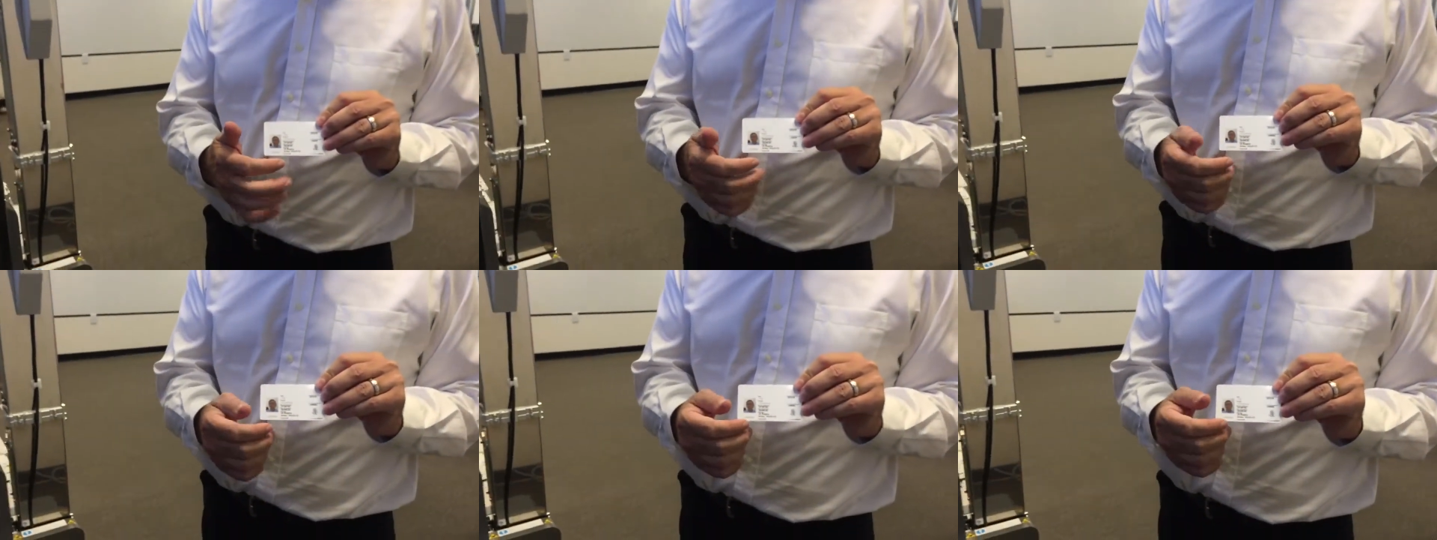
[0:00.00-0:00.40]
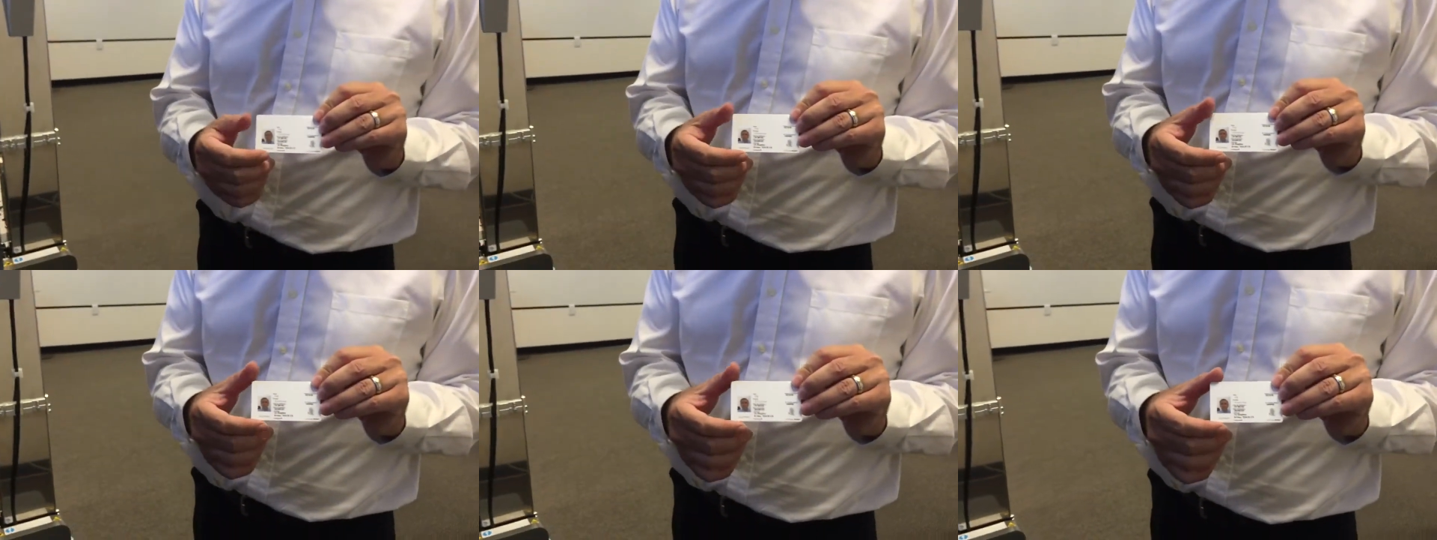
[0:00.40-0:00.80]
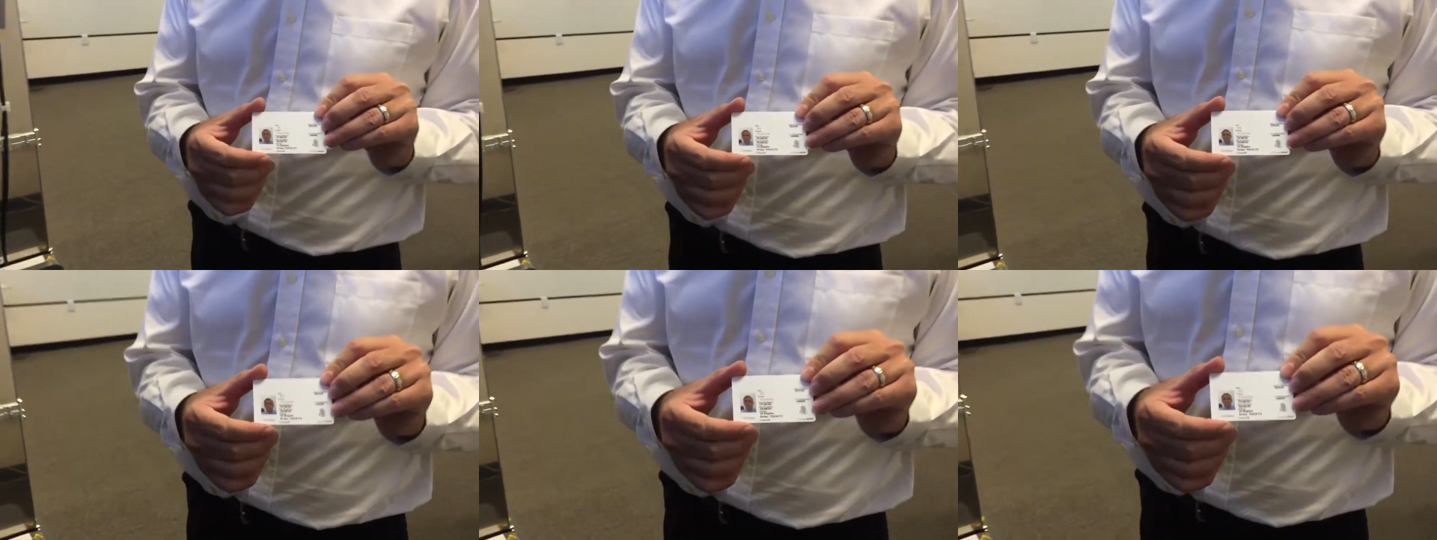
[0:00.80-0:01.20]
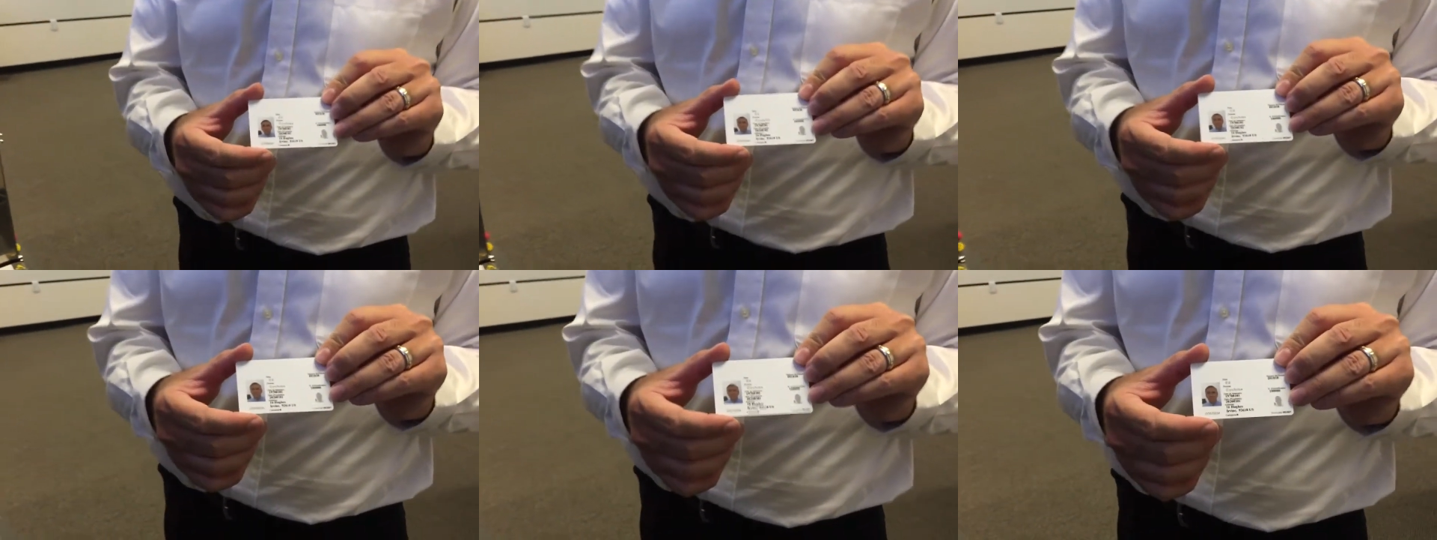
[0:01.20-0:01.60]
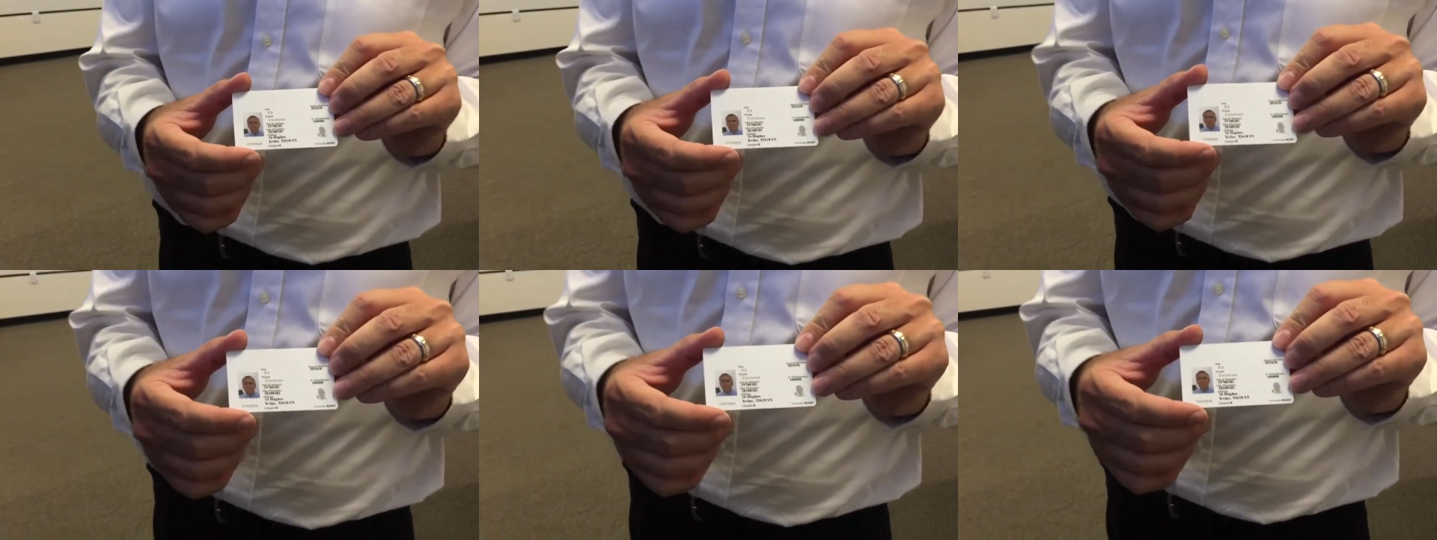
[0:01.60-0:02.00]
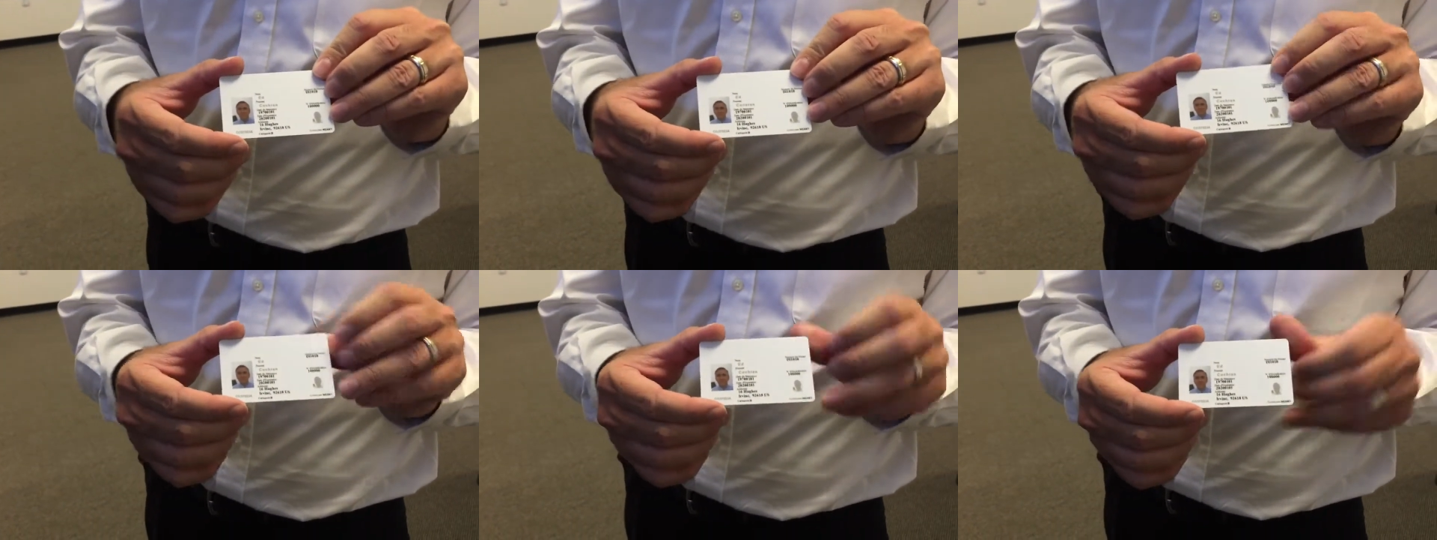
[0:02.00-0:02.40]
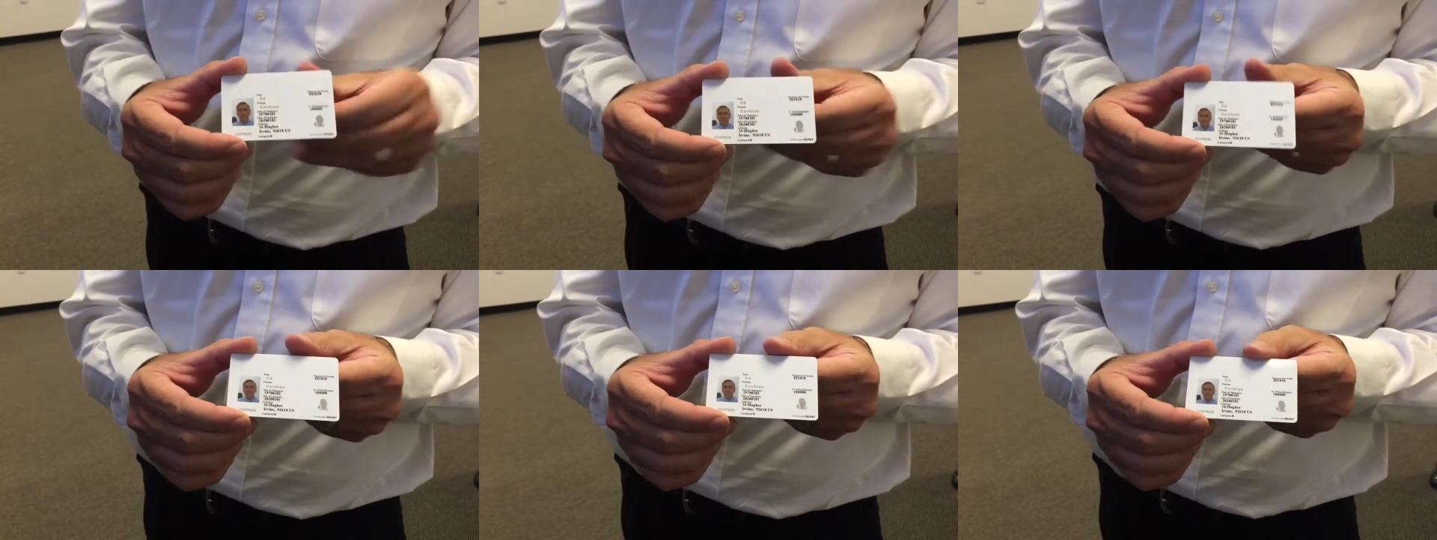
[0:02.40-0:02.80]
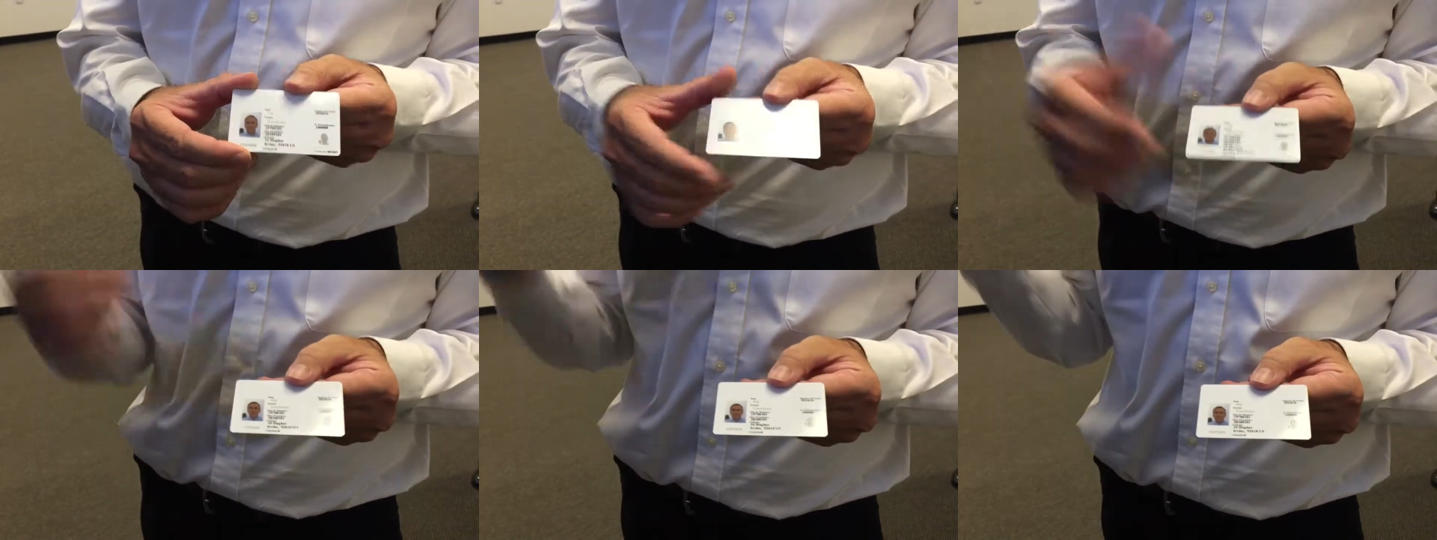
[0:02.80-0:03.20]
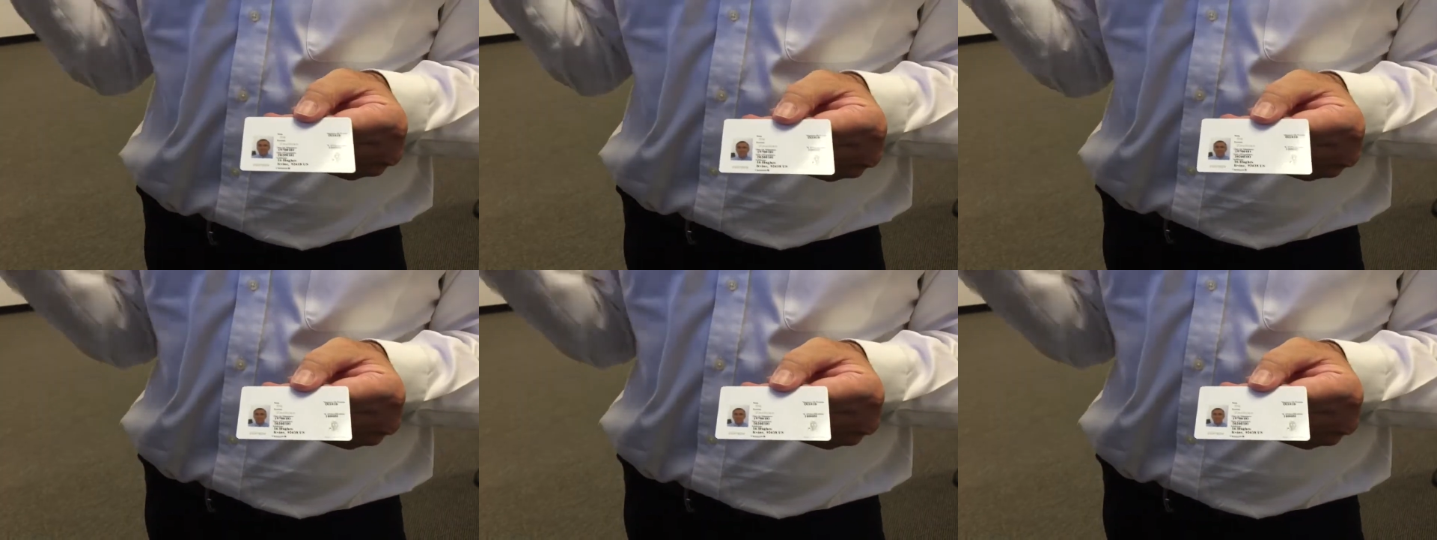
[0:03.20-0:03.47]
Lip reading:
(no speaker visible)